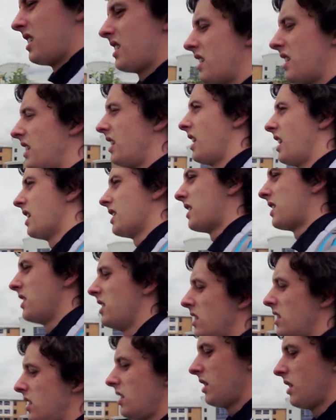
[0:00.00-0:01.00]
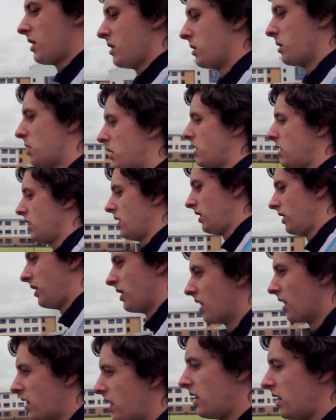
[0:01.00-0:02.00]
They had to go to
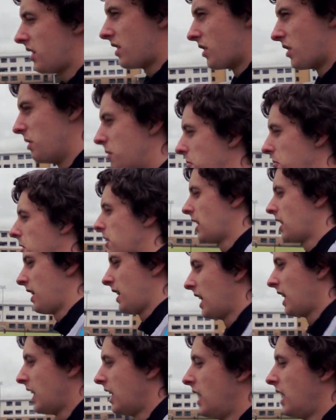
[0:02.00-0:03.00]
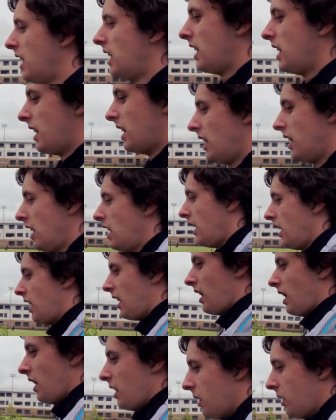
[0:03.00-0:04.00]
dirty streams,
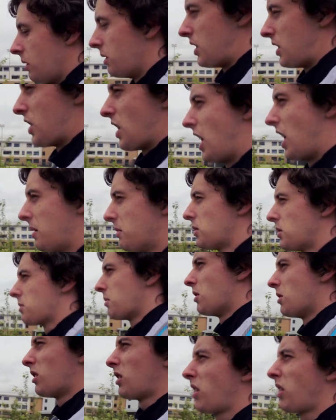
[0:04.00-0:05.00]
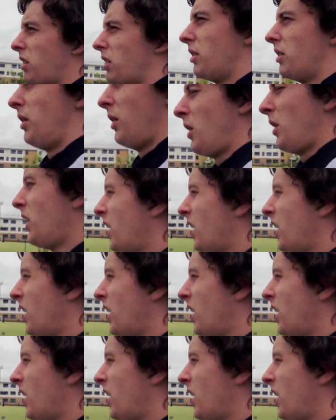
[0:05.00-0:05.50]
which animals walk through,